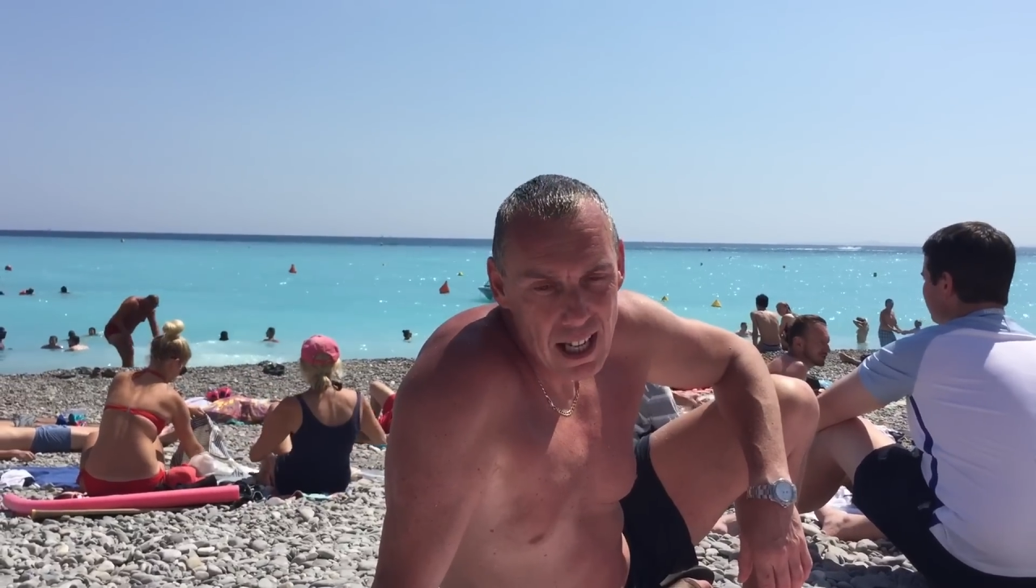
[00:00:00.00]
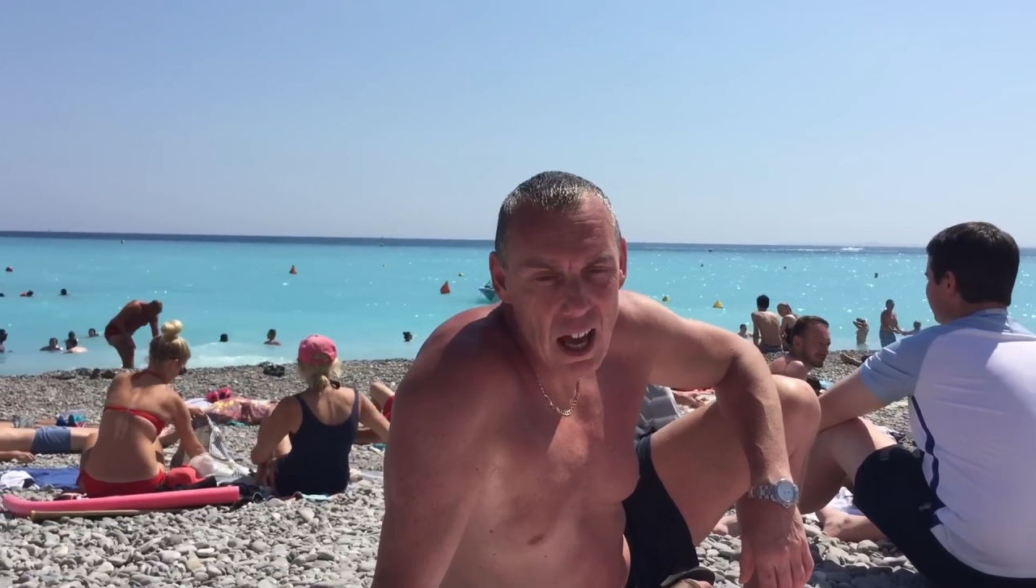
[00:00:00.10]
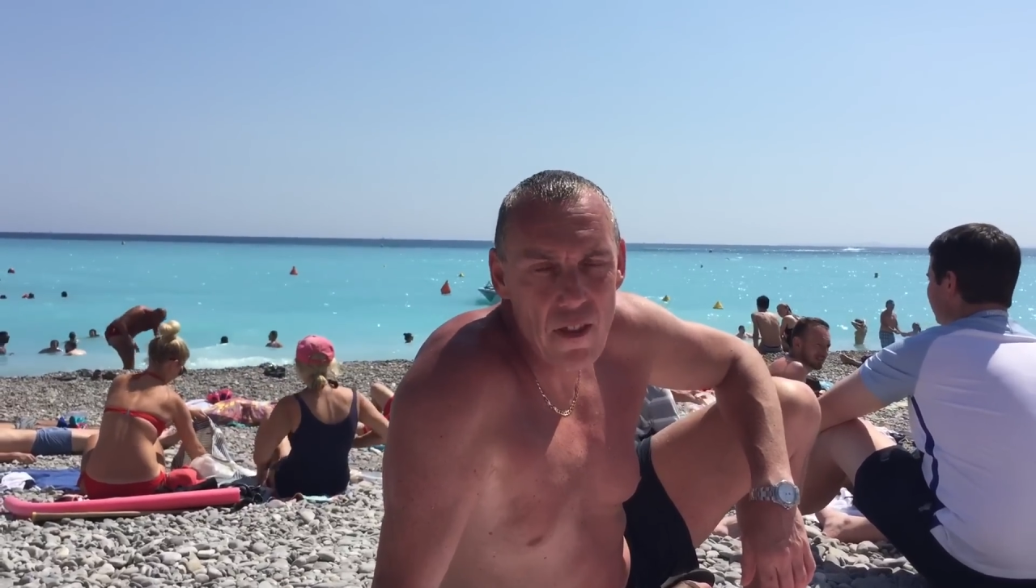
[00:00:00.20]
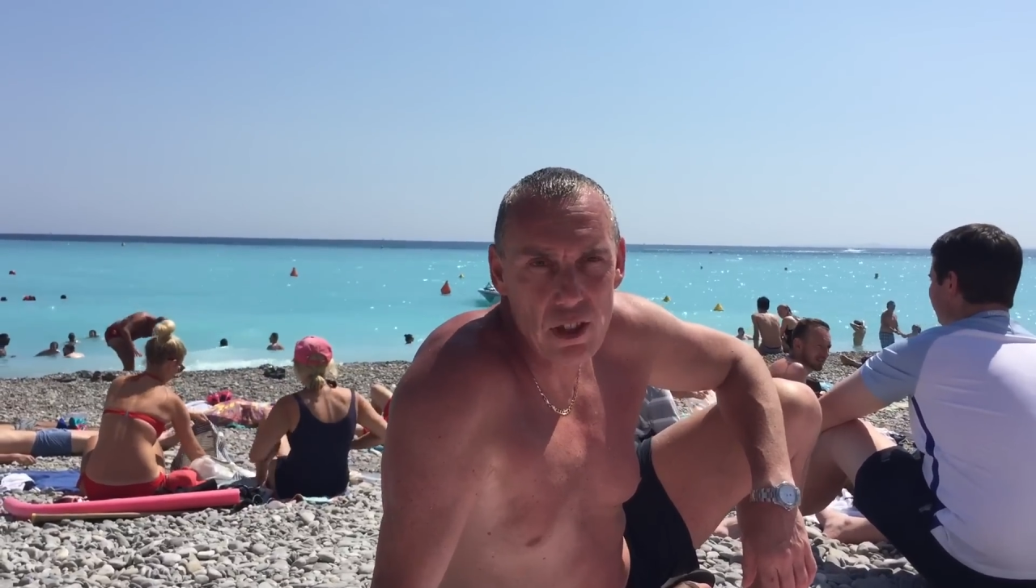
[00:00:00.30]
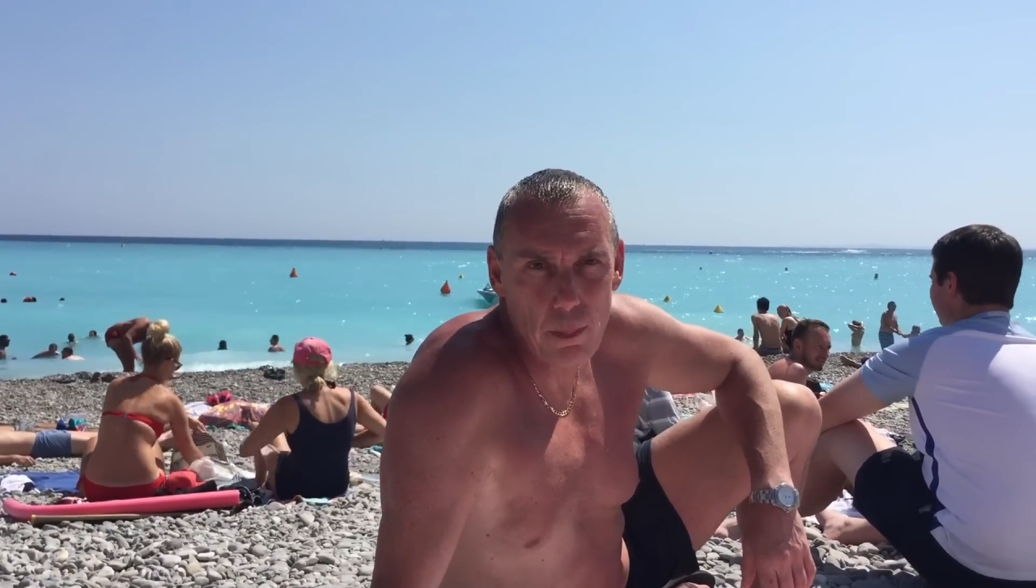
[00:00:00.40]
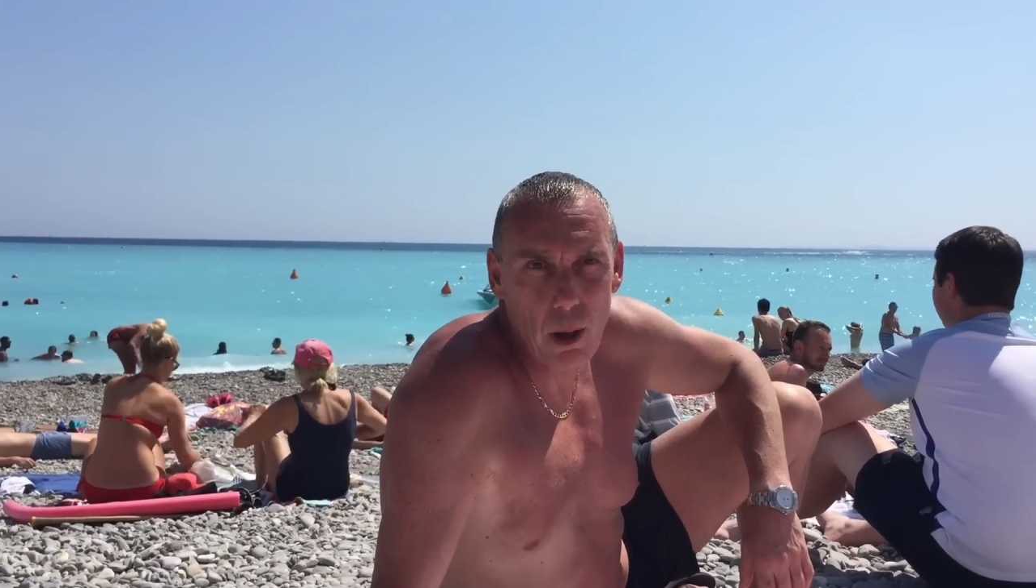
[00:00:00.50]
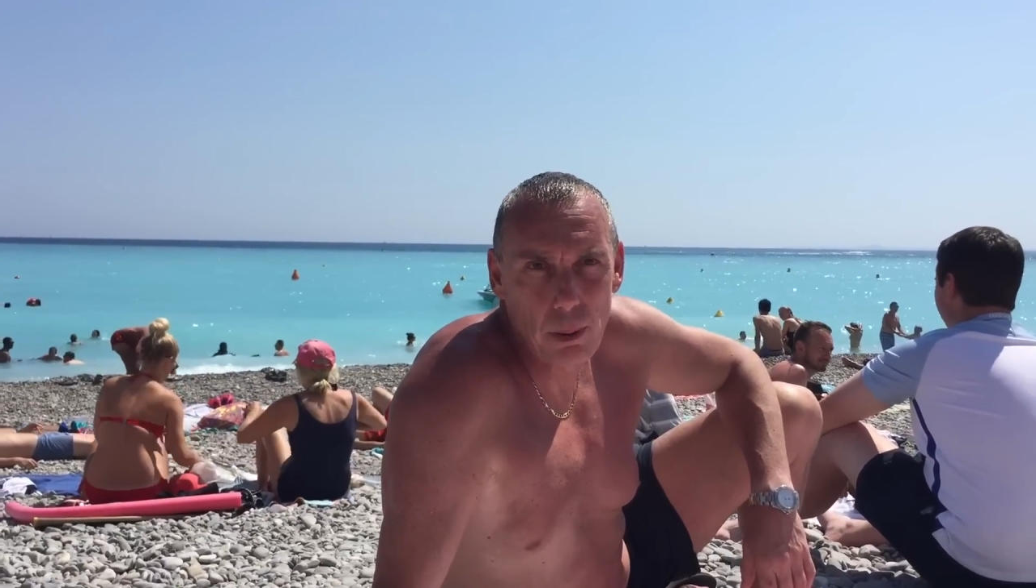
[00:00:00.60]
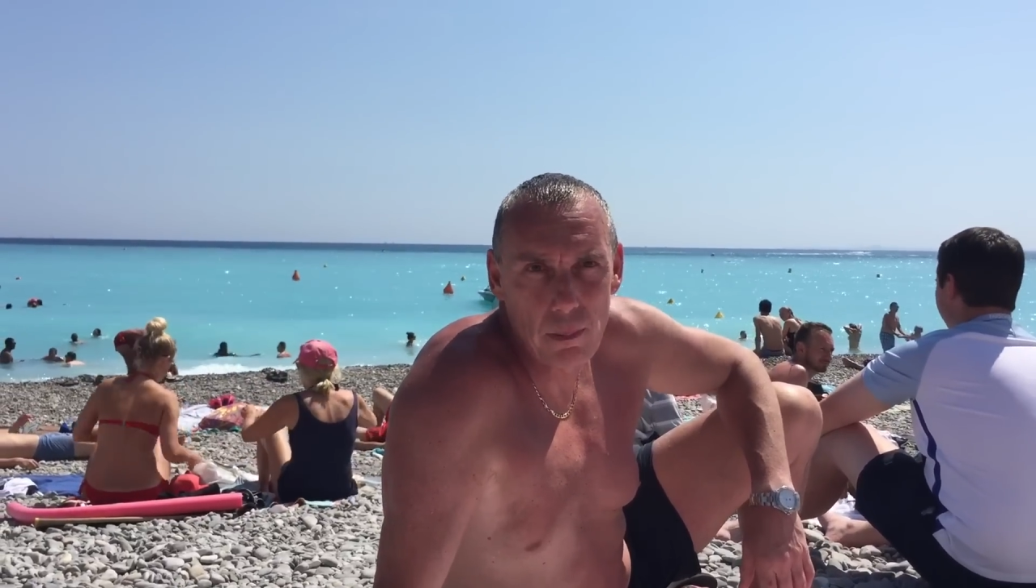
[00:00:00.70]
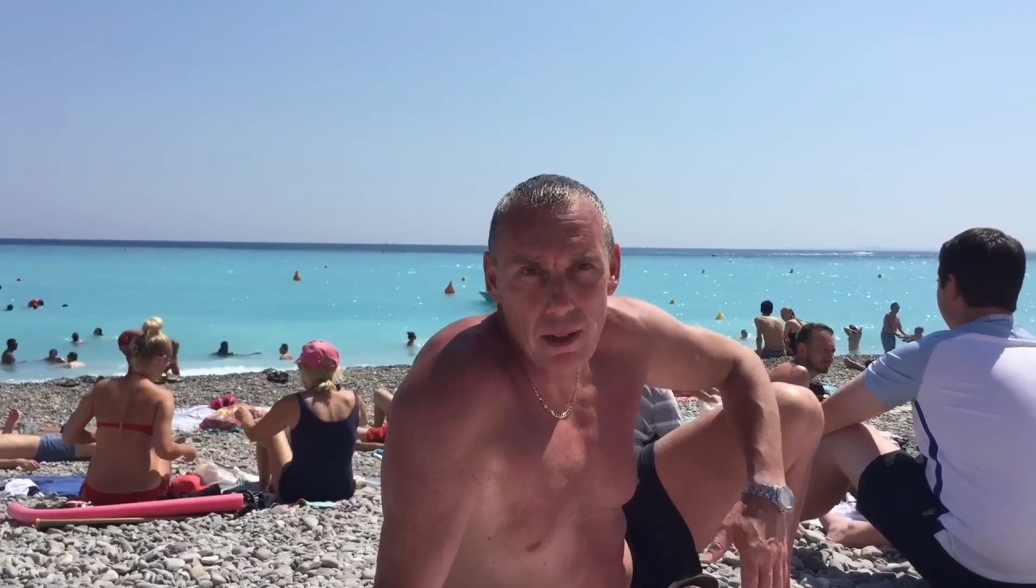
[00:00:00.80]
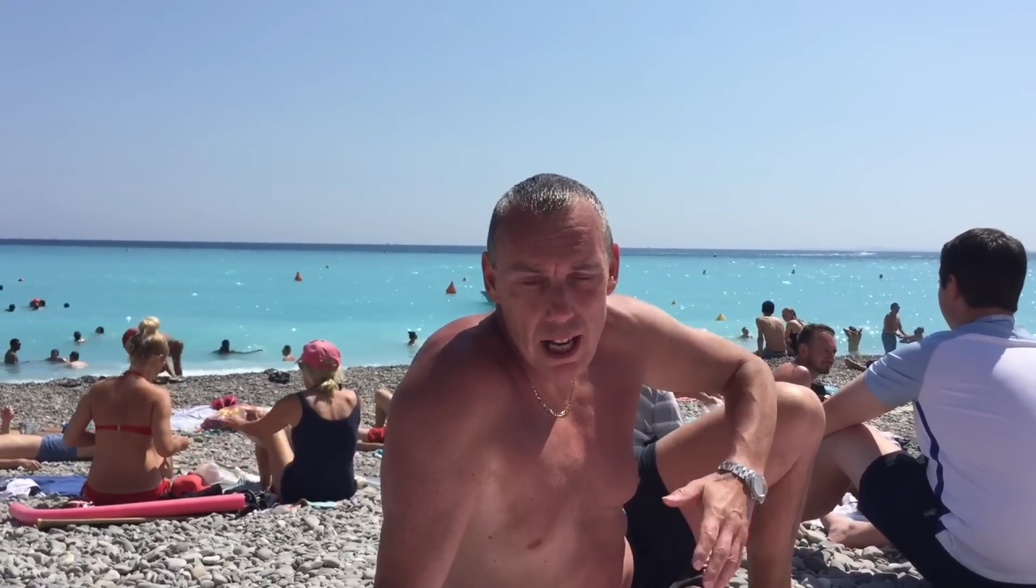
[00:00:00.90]
And there's a
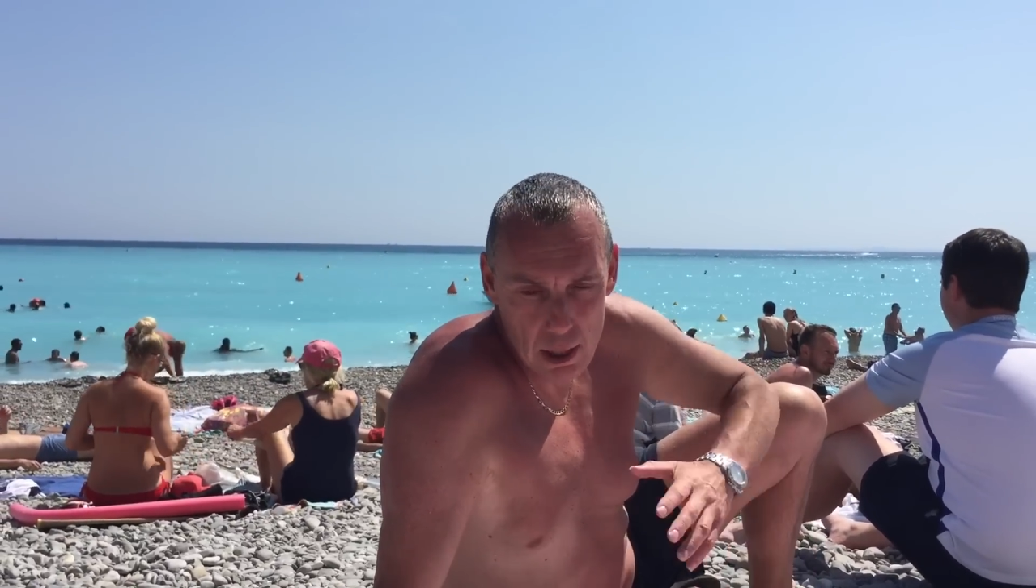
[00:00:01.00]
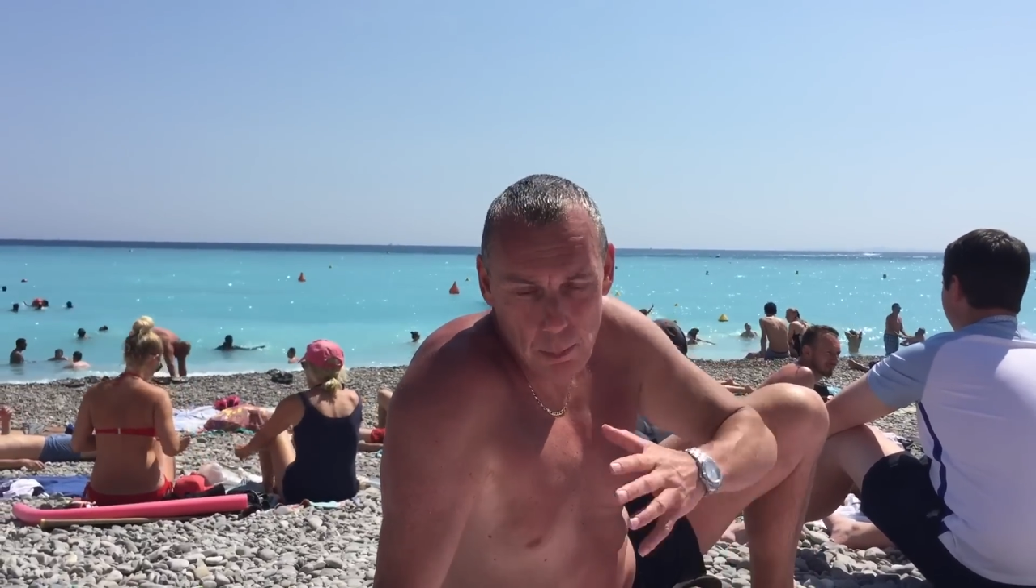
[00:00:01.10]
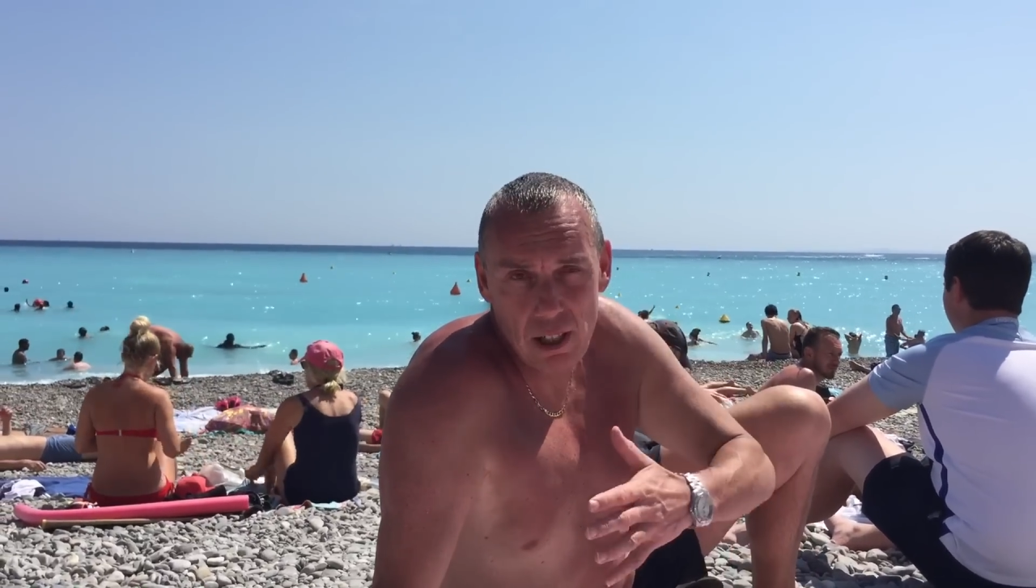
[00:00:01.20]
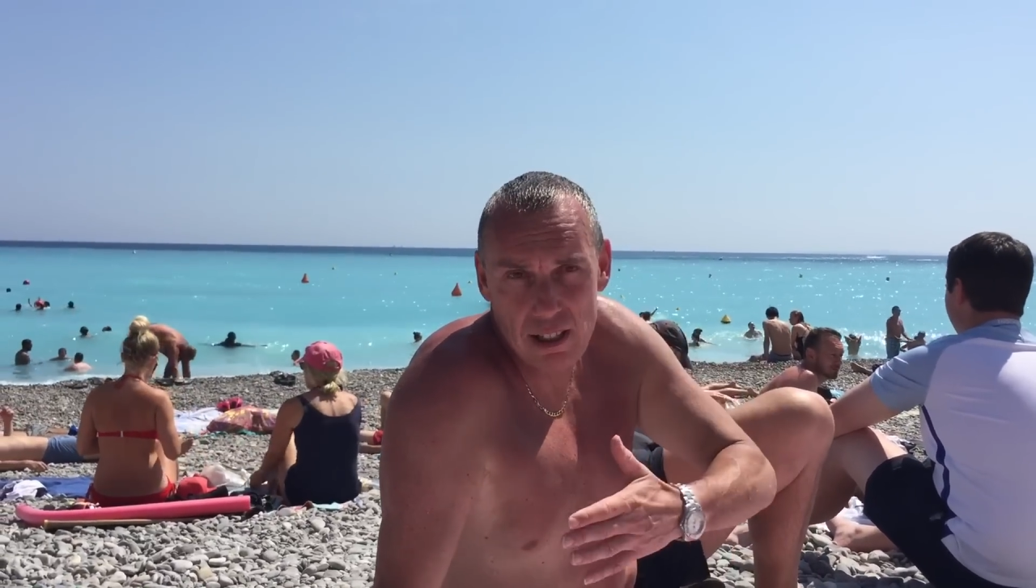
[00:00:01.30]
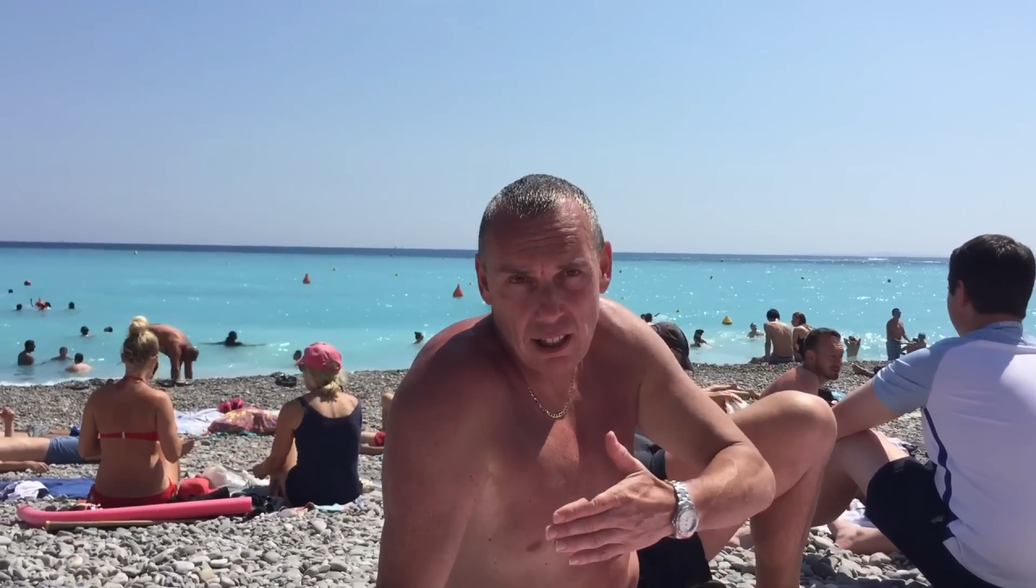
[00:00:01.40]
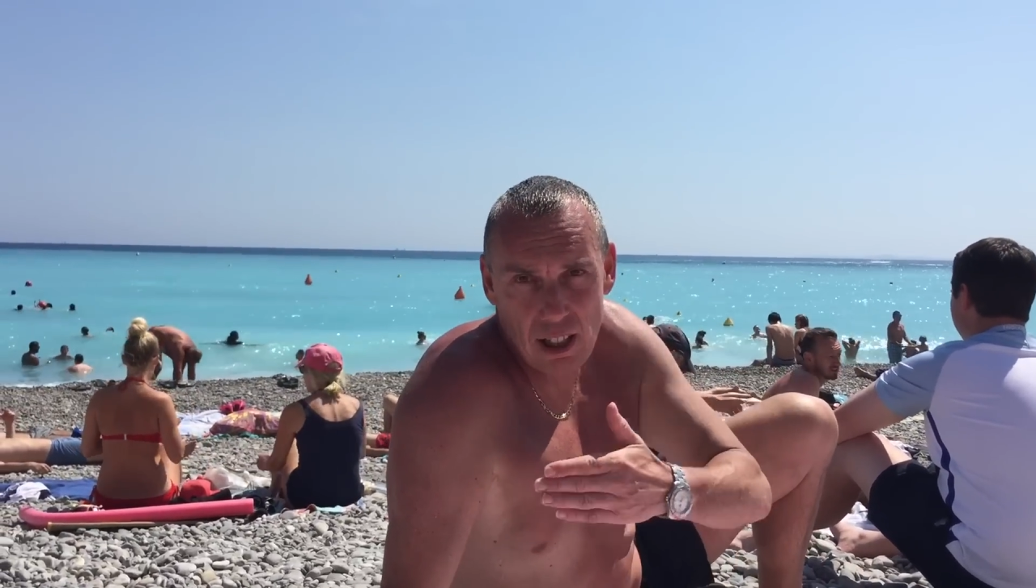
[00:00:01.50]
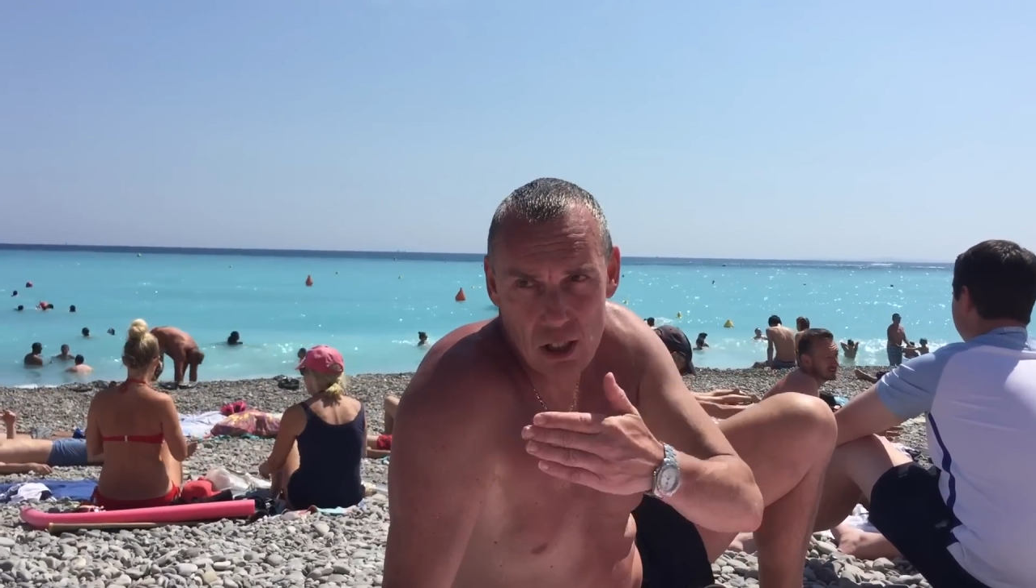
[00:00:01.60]
problem. It's political.